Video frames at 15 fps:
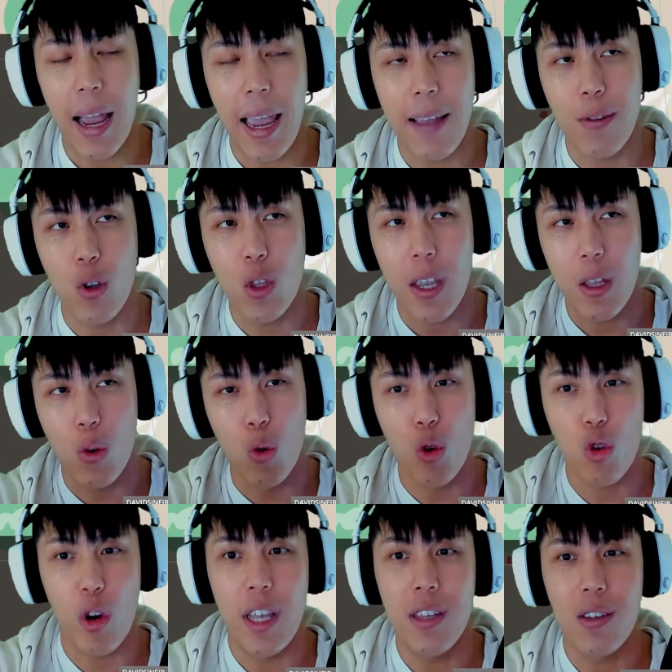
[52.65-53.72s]
had to take 2
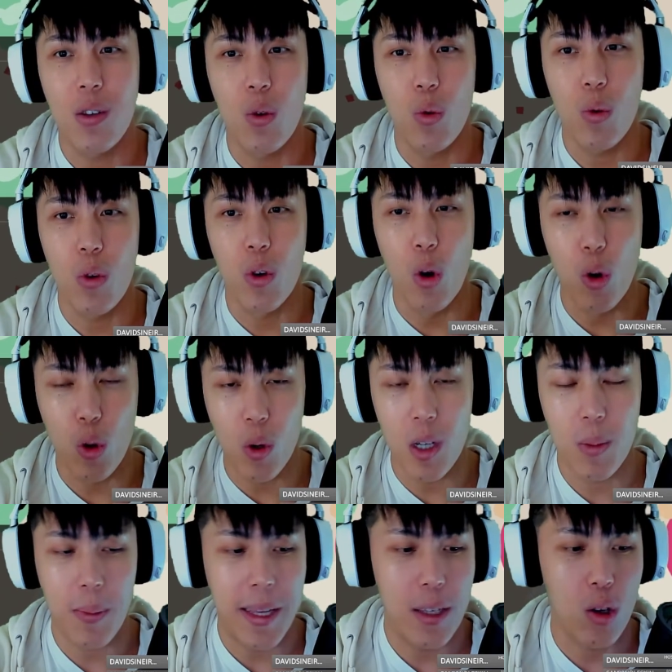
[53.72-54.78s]
trains to go to
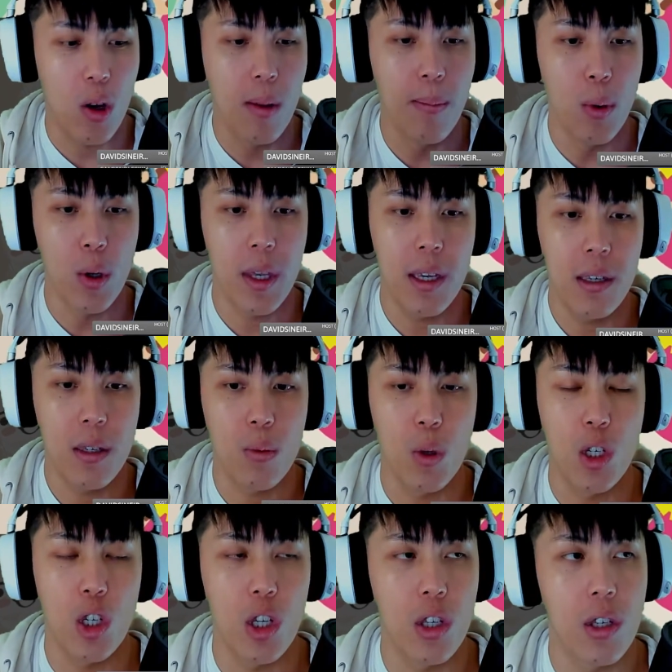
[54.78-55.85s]
this place called Bugis,
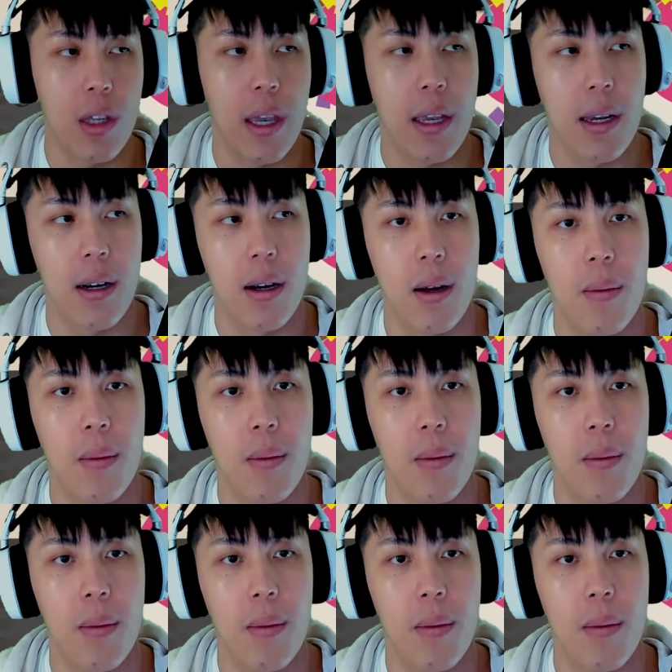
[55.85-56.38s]
which is like